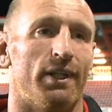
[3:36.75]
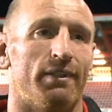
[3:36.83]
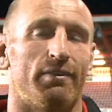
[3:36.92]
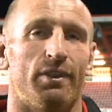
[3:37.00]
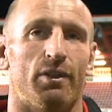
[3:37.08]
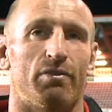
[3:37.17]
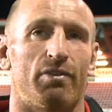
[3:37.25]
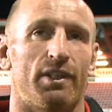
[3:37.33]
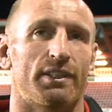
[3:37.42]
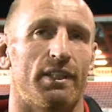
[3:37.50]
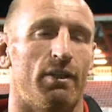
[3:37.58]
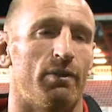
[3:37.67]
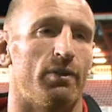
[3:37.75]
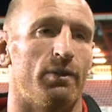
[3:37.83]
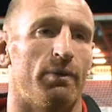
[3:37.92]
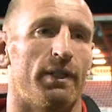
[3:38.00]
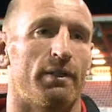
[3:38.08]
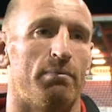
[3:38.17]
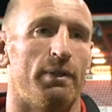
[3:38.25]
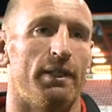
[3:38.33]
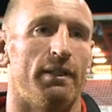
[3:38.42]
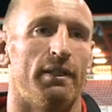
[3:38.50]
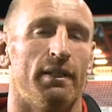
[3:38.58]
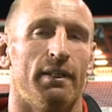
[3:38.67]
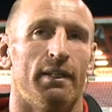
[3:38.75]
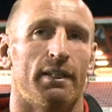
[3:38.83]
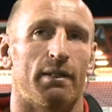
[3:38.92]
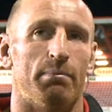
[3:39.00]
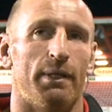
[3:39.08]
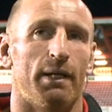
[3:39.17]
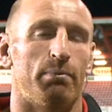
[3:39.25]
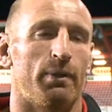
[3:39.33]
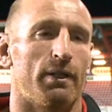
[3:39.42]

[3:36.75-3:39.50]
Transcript: And you know, for us now, the only way can be can be up.